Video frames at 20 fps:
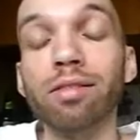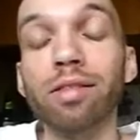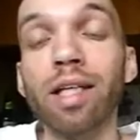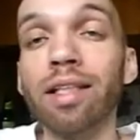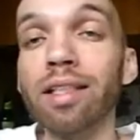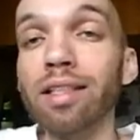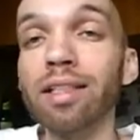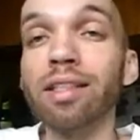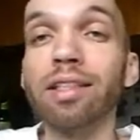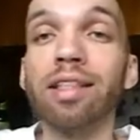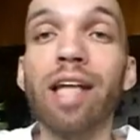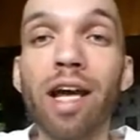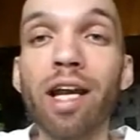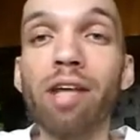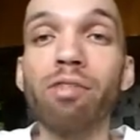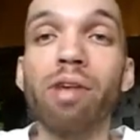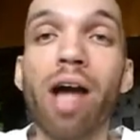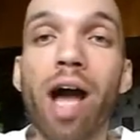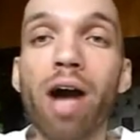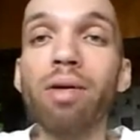And this is
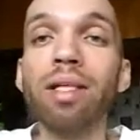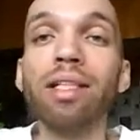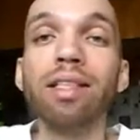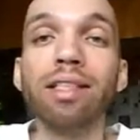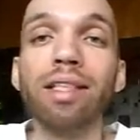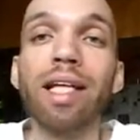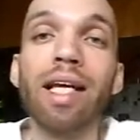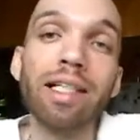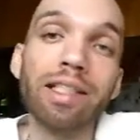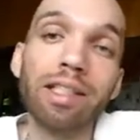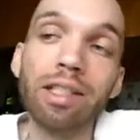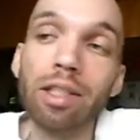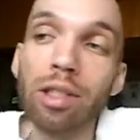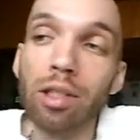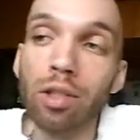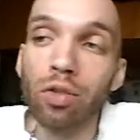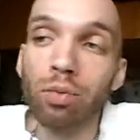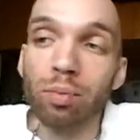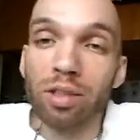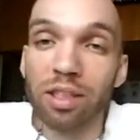kind of how he stays in the
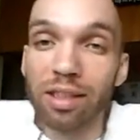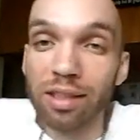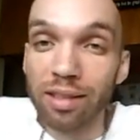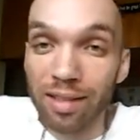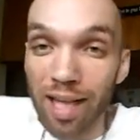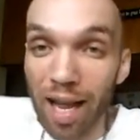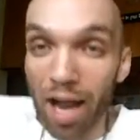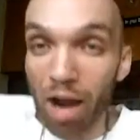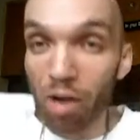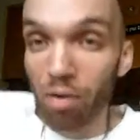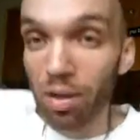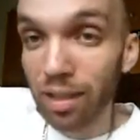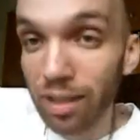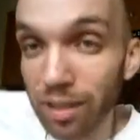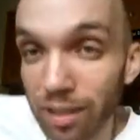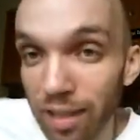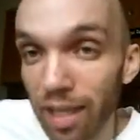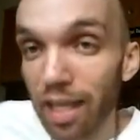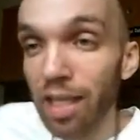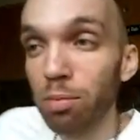loops, how he
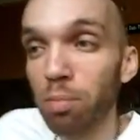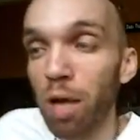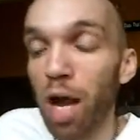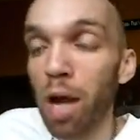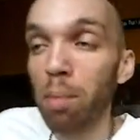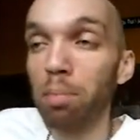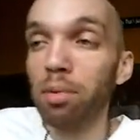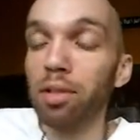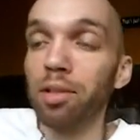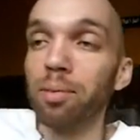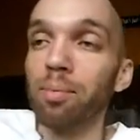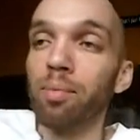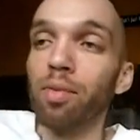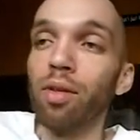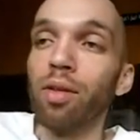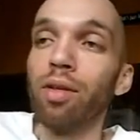stays popular.